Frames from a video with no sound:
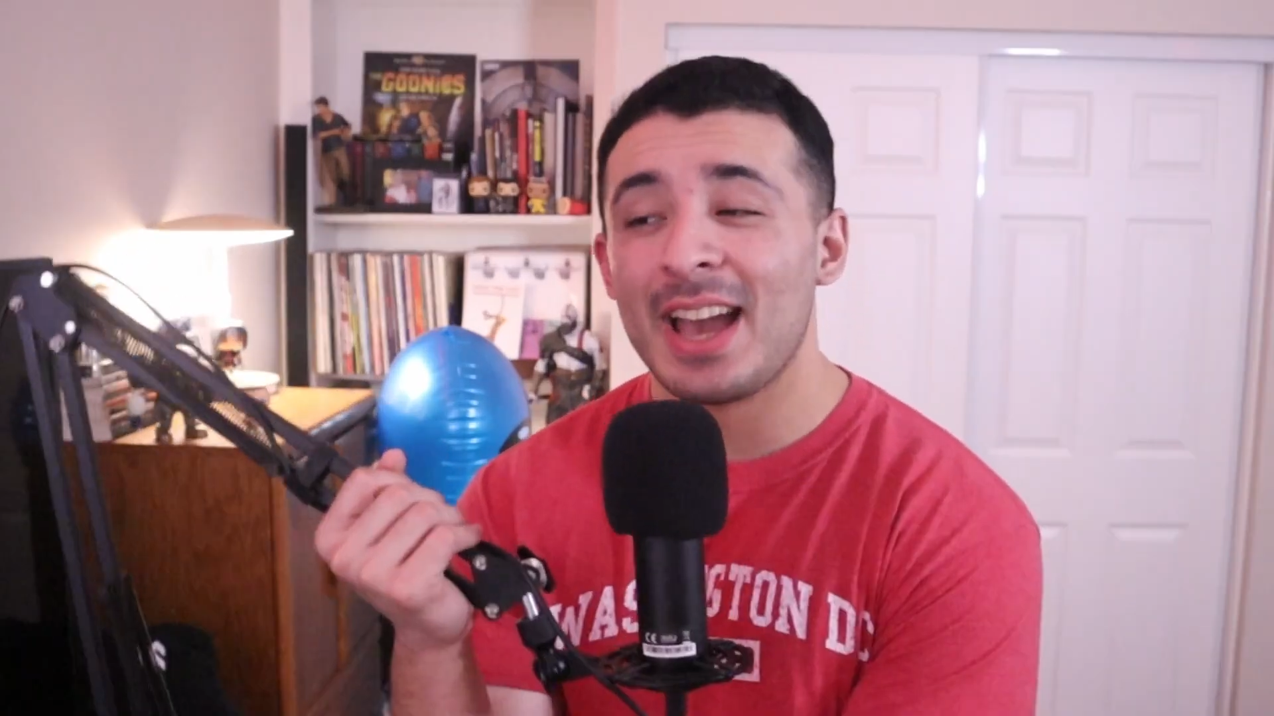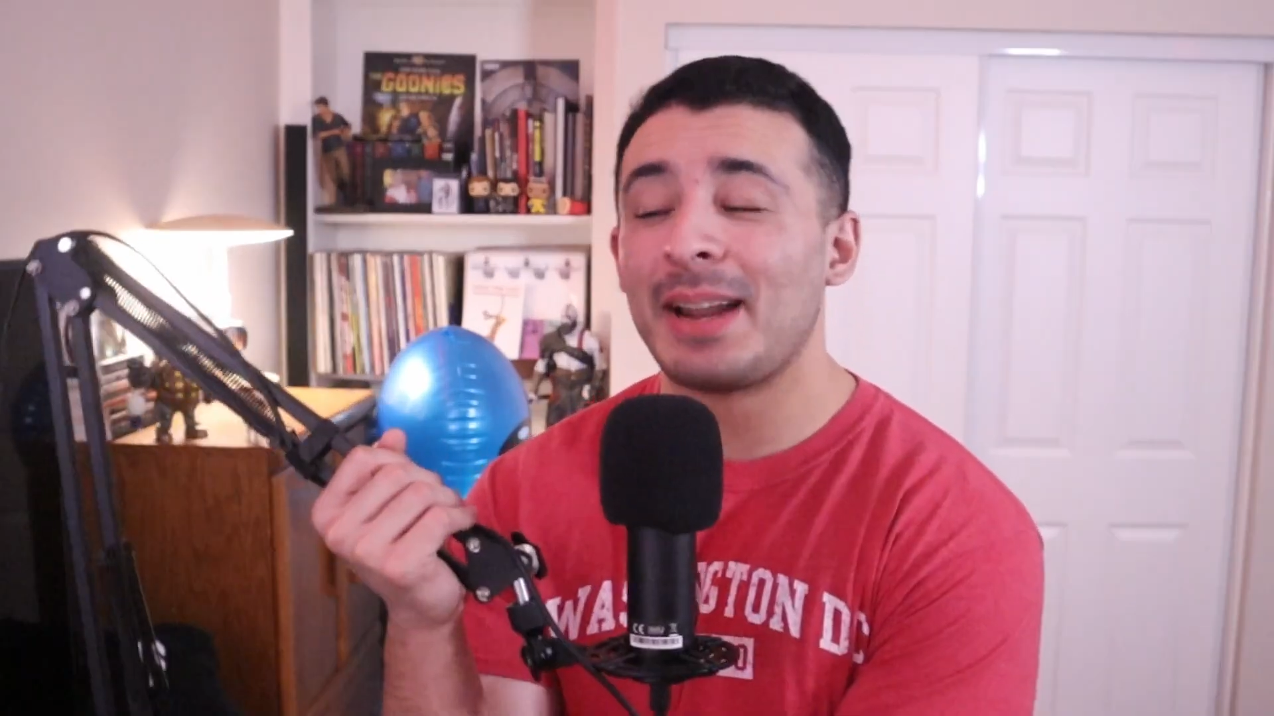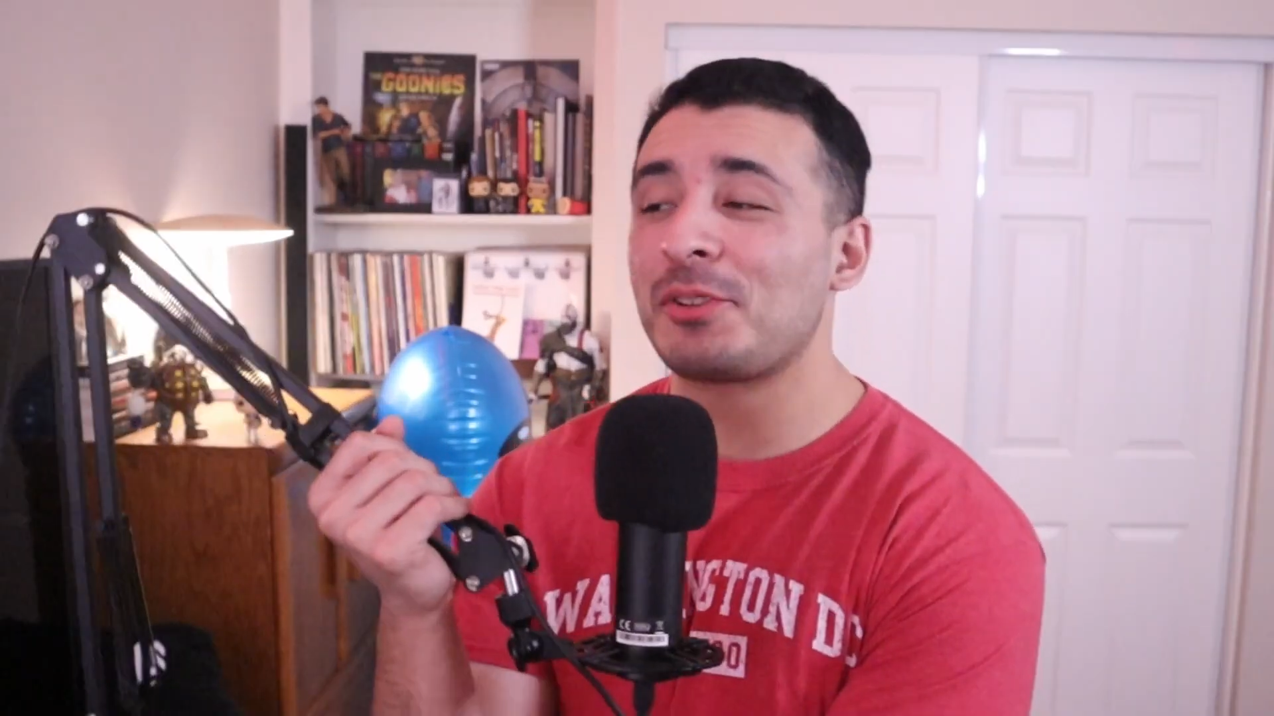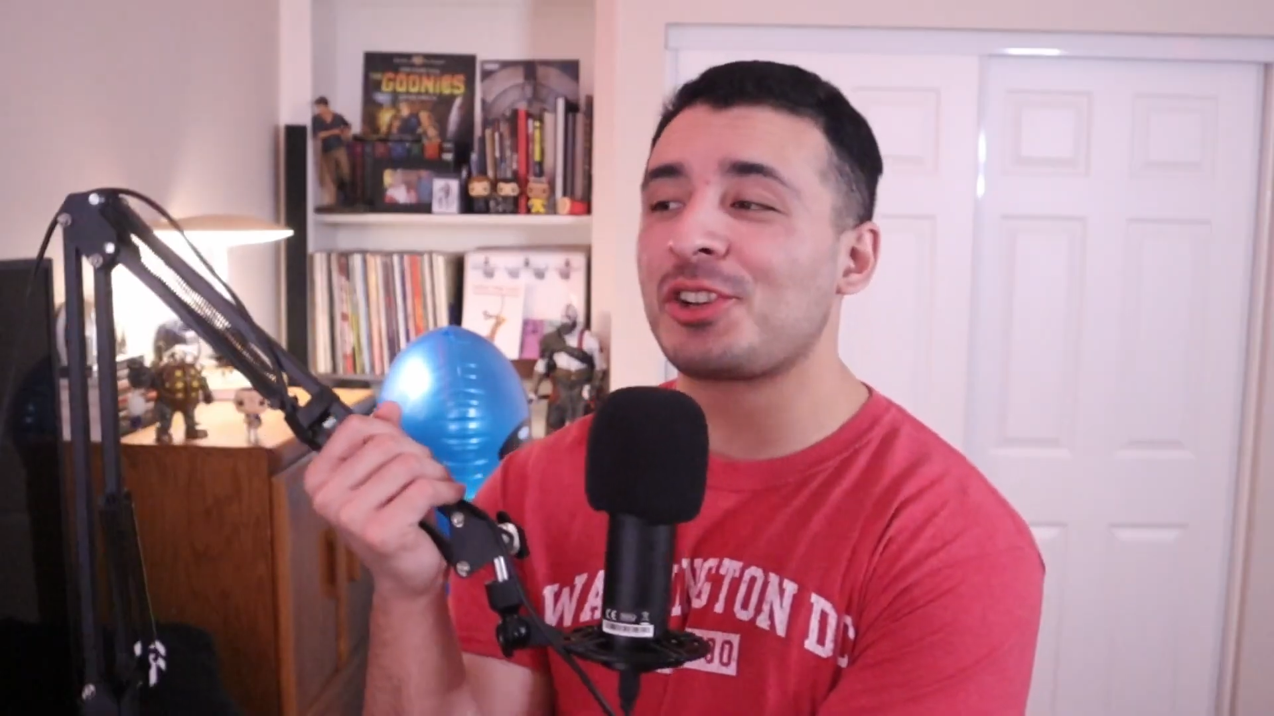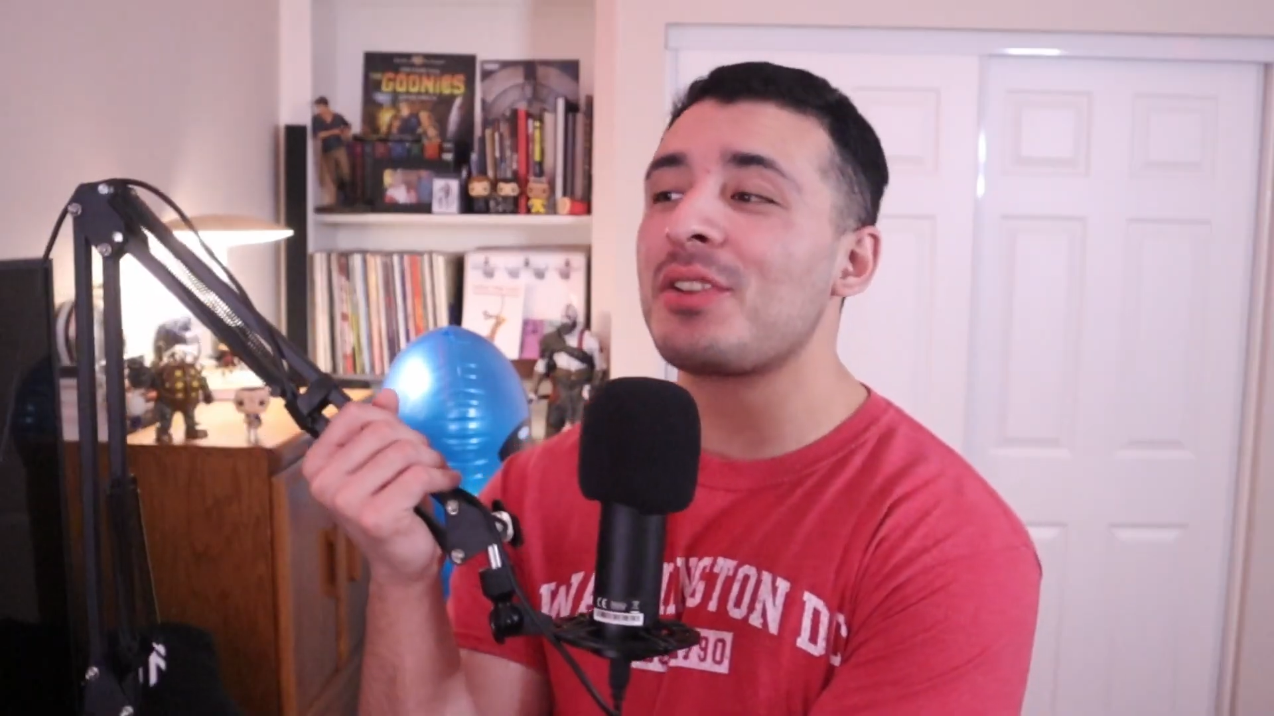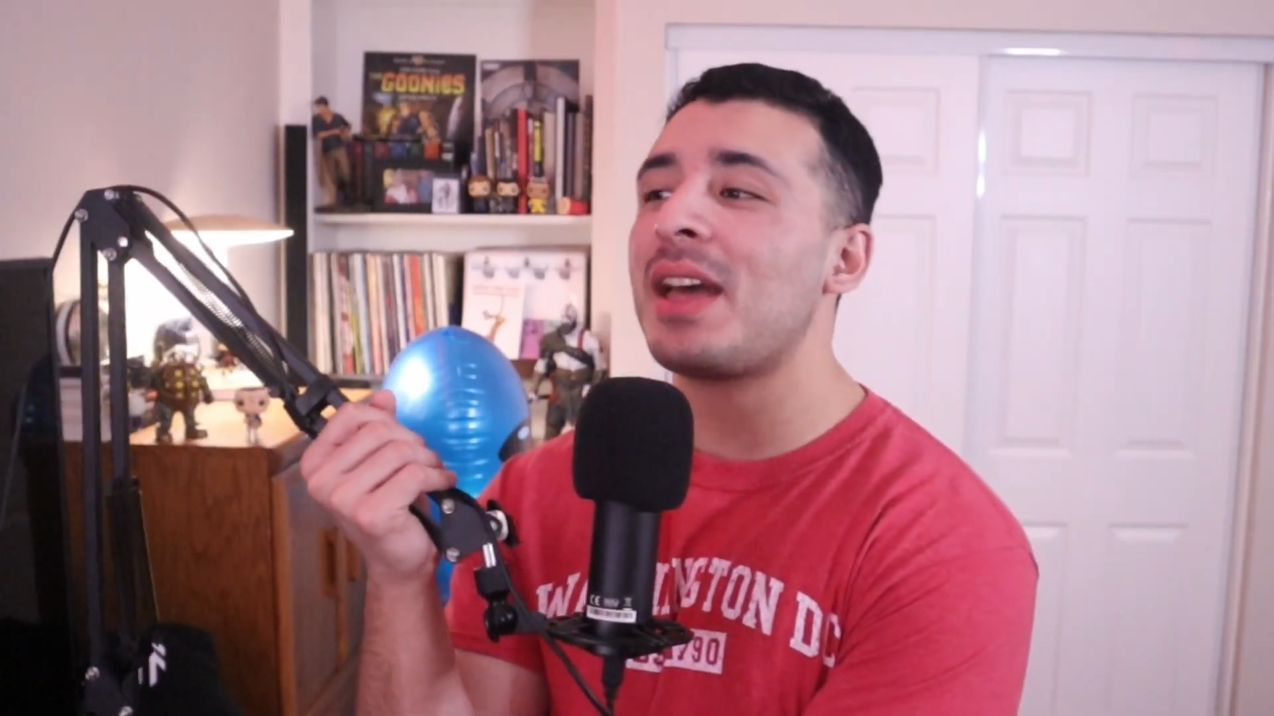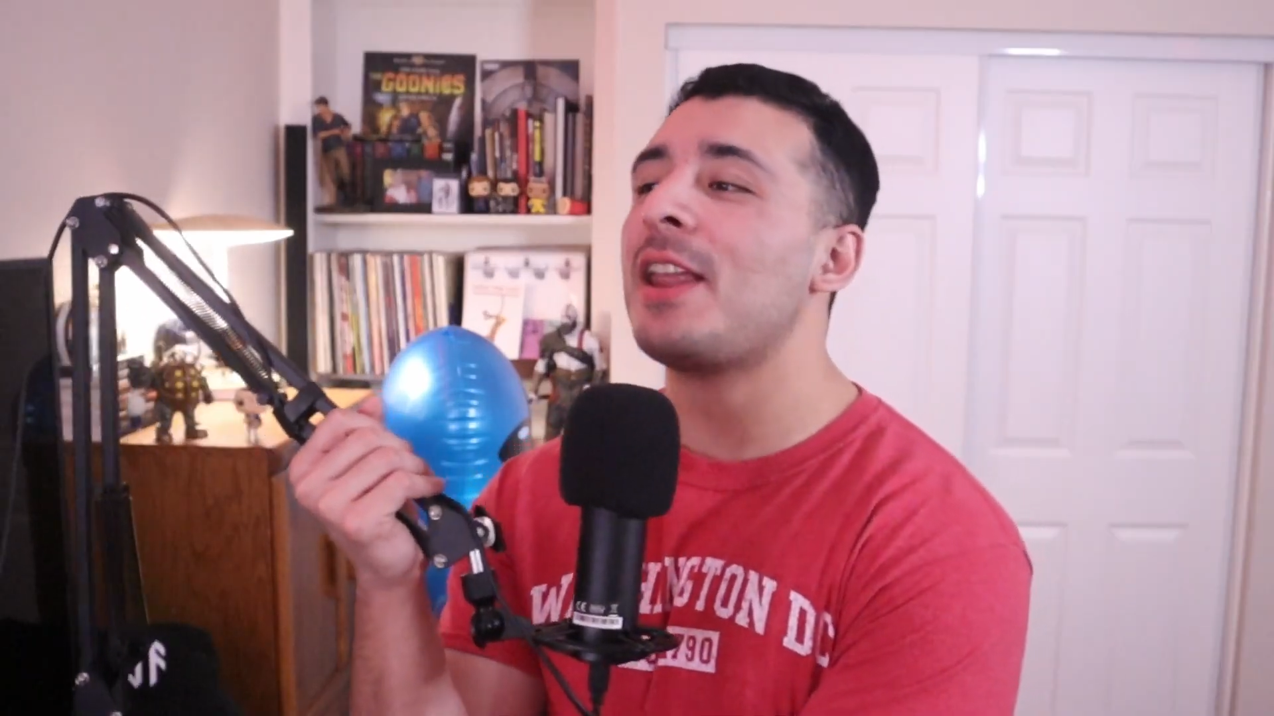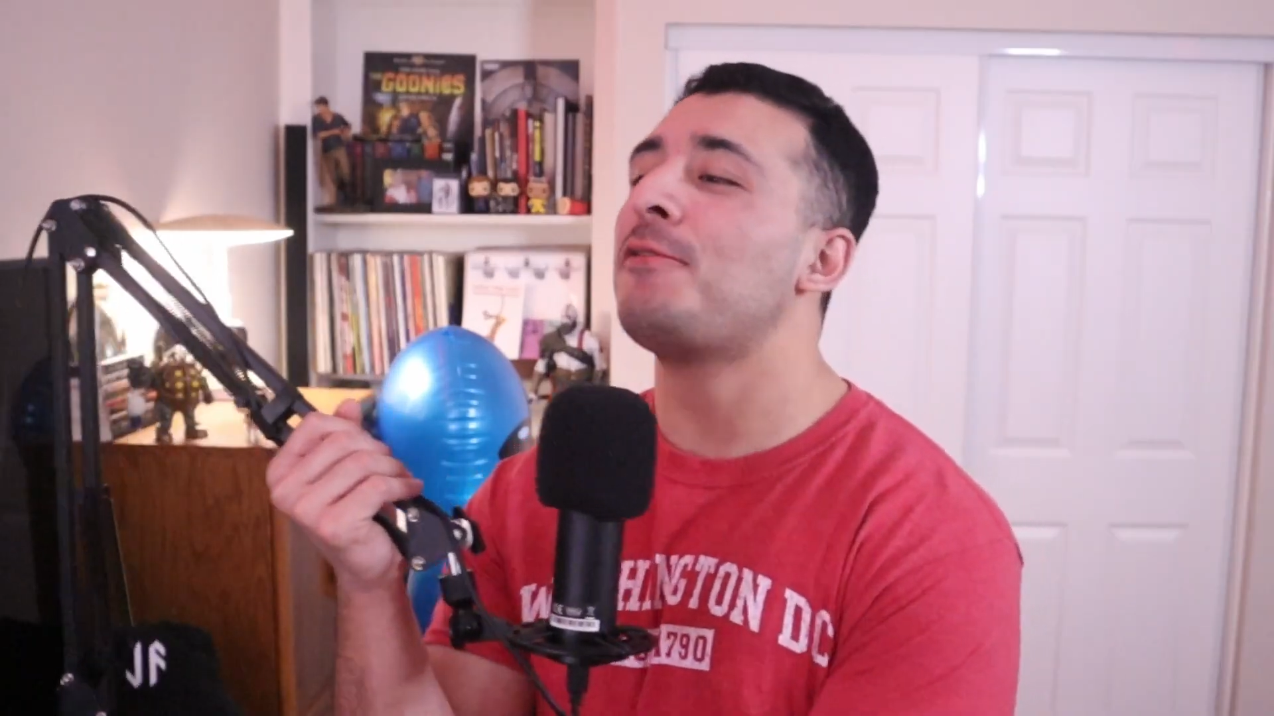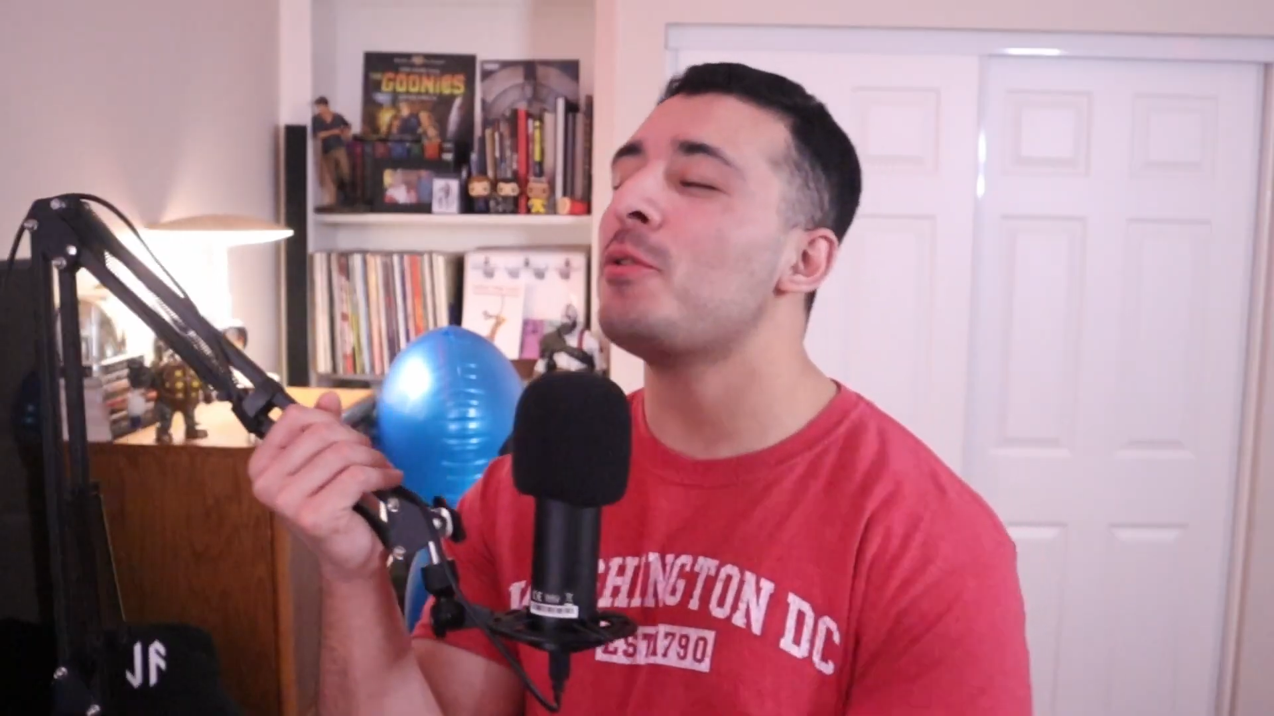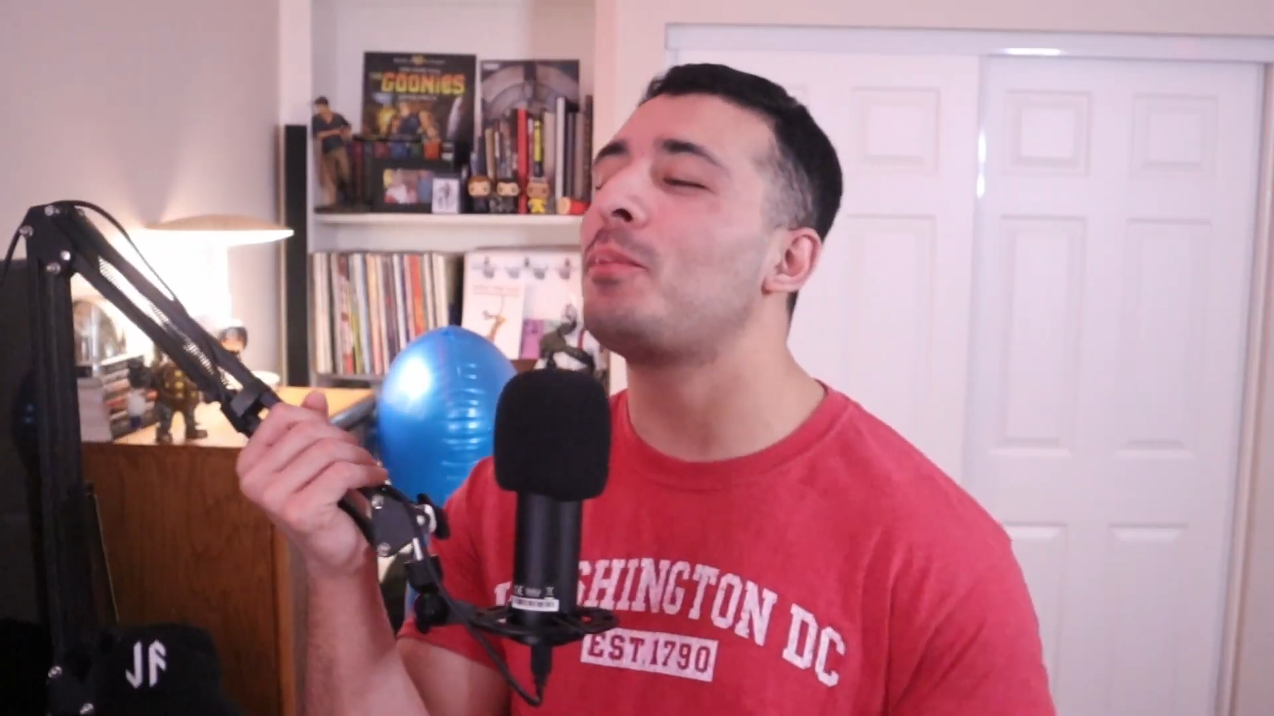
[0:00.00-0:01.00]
And I'm sure that if you